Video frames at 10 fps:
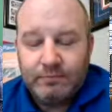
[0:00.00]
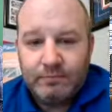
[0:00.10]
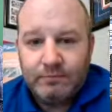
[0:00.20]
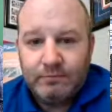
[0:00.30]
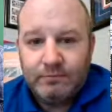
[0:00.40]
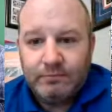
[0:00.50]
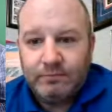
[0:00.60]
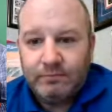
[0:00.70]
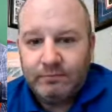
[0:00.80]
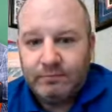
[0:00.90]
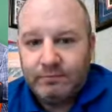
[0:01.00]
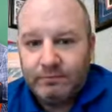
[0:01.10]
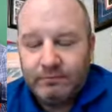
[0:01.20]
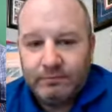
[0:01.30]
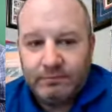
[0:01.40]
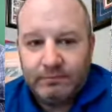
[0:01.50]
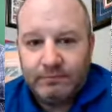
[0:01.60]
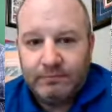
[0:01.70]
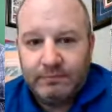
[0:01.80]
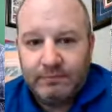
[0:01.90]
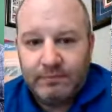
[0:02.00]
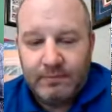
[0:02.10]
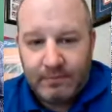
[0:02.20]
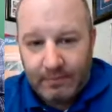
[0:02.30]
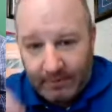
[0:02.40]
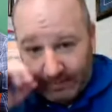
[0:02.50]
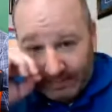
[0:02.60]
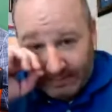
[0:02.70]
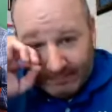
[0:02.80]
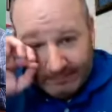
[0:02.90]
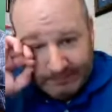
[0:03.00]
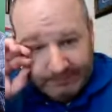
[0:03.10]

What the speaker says: [no speech]